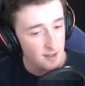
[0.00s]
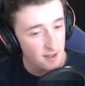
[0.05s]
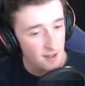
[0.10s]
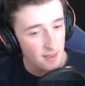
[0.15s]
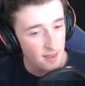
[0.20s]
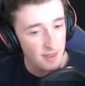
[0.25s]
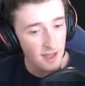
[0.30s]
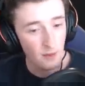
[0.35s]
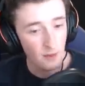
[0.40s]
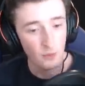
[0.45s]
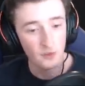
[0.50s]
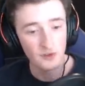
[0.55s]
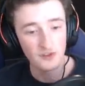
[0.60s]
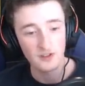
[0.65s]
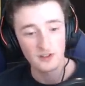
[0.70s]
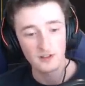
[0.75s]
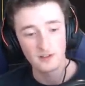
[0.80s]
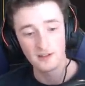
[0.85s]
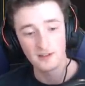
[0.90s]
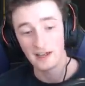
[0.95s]
that was
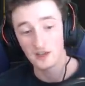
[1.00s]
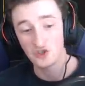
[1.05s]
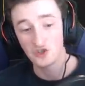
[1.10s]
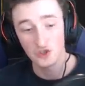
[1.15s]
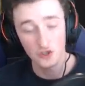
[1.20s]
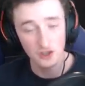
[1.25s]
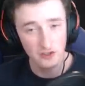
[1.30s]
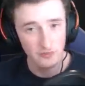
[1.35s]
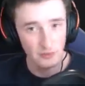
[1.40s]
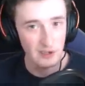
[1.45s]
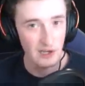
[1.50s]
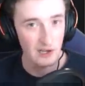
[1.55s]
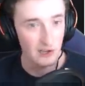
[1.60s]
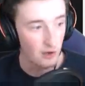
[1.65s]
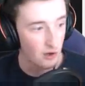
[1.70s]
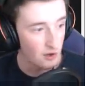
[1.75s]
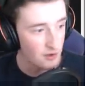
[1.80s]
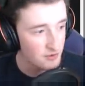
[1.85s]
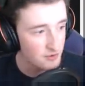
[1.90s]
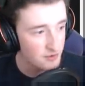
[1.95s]
that should have been a
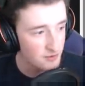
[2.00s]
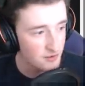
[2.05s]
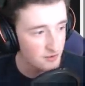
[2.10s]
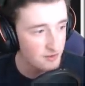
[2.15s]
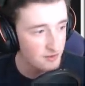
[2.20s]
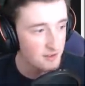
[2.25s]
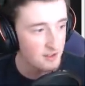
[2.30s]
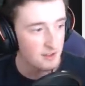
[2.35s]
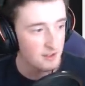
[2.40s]
loss,